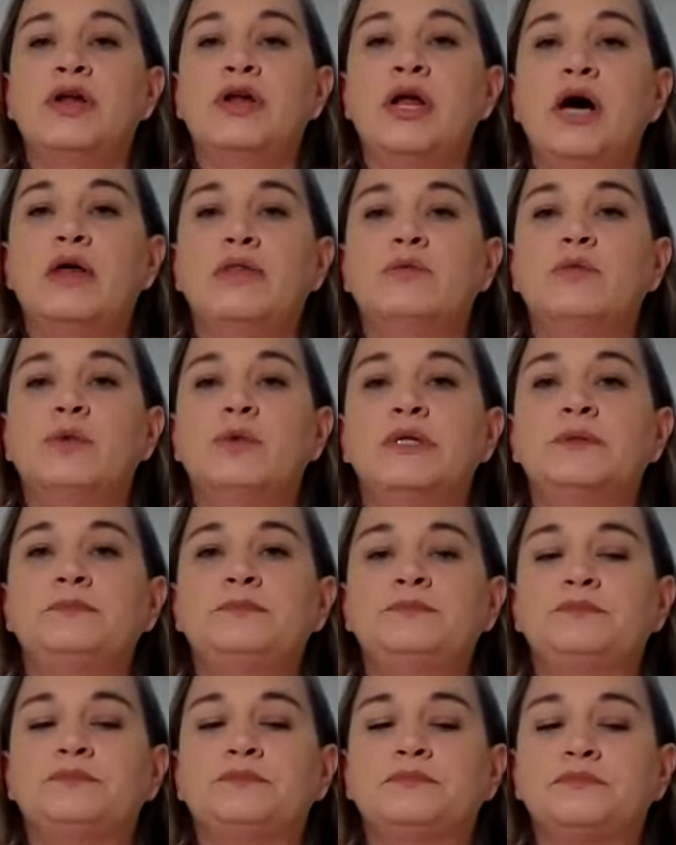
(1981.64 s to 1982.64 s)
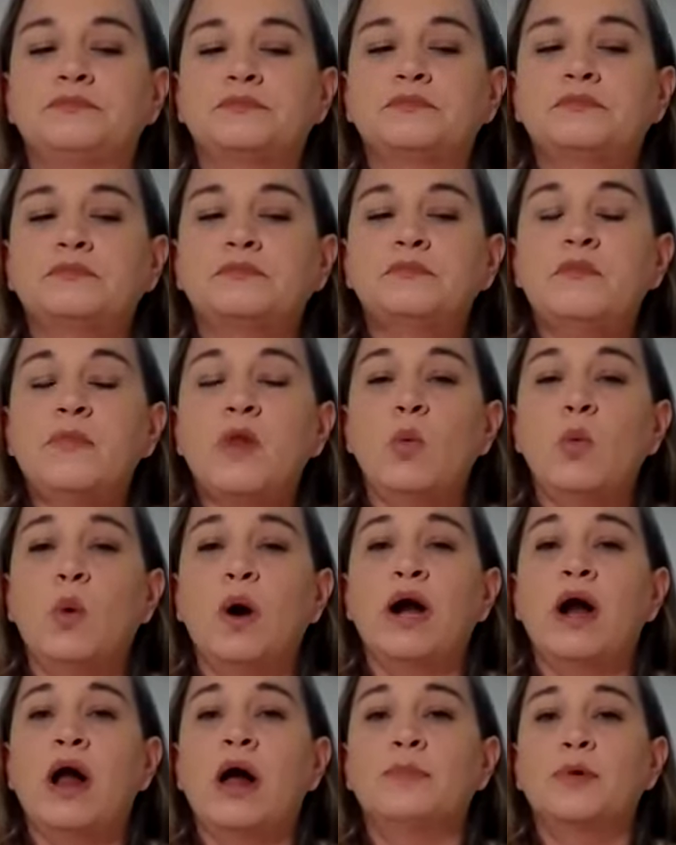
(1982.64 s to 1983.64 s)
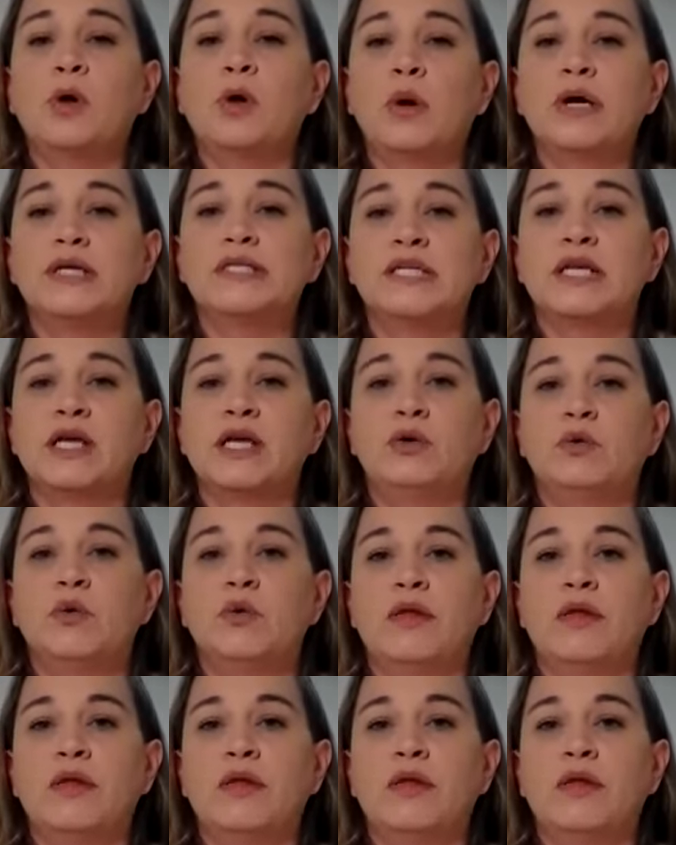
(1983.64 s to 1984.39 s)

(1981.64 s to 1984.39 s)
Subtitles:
another one where I'm quizzing you